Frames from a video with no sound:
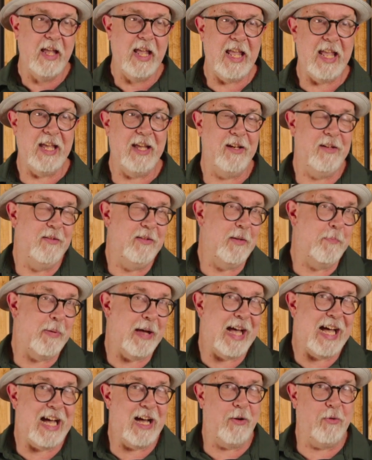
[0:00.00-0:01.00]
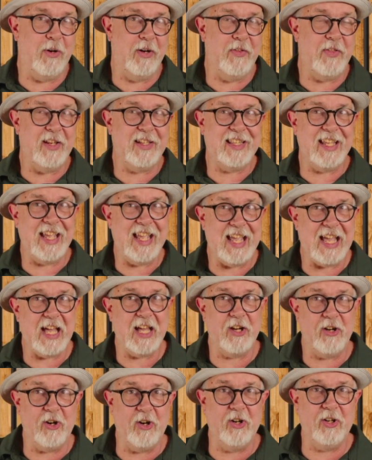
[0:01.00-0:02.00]
And the power that they
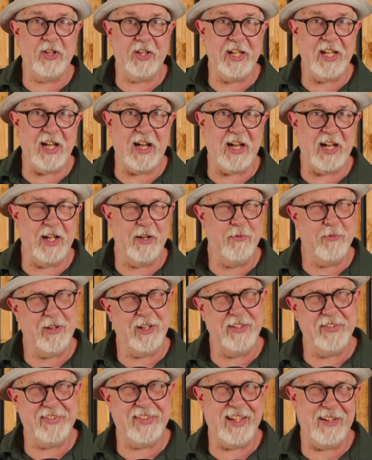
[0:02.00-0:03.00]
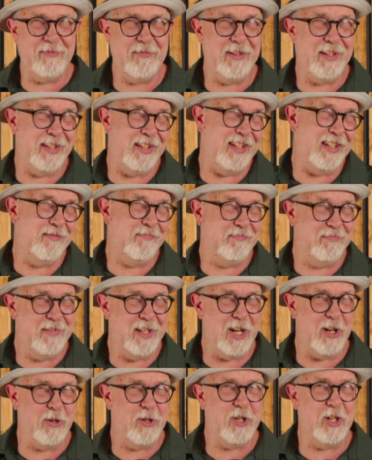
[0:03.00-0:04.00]
had early on was they really,
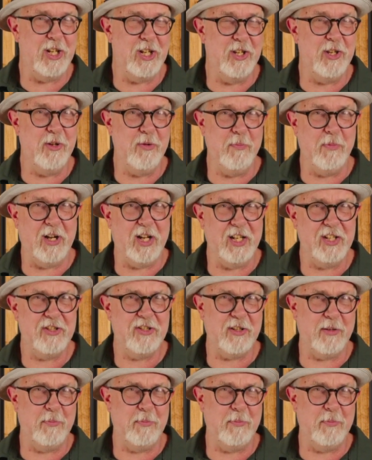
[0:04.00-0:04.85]
couldn't do much.